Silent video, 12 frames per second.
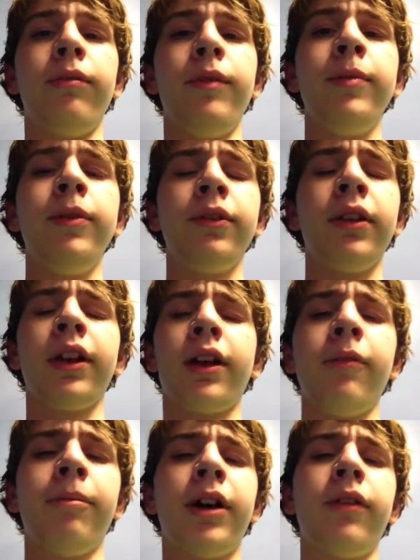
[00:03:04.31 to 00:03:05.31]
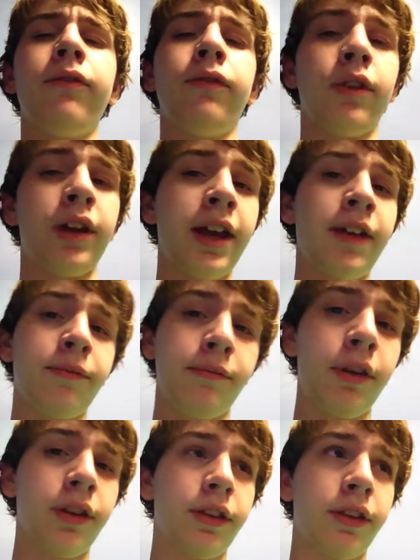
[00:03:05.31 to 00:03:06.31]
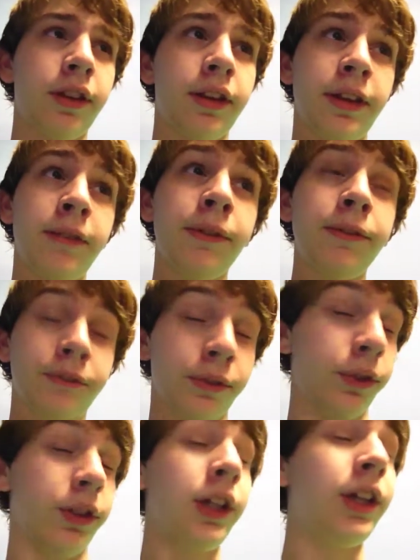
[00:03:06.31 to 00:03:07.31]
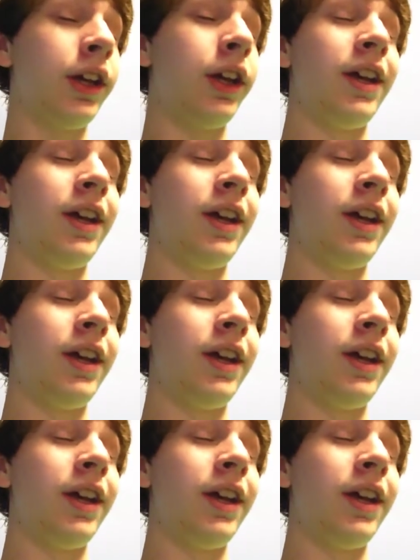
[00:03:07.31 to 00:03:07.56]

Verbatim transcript: maybe like about four and a half months to save up for it.